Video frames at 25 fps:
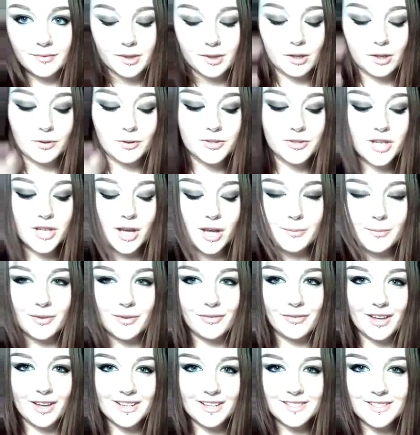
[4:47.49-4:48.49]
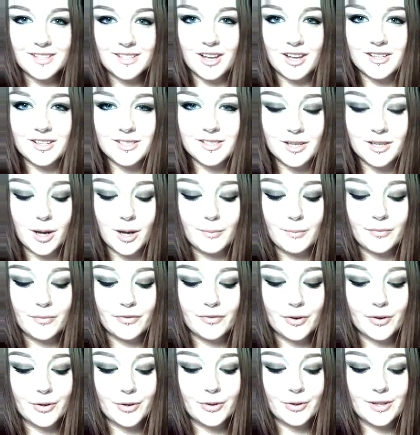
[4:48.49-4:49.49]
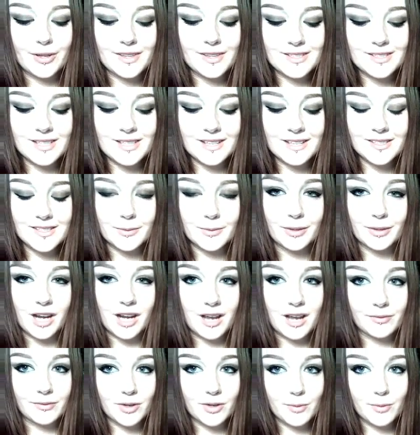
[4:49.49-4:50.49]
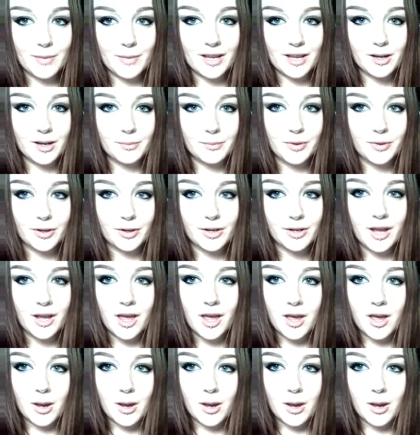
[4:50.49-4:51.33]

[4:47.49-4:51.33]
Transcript: long-term effects starting to come through, in the sense that when I have no makeup on,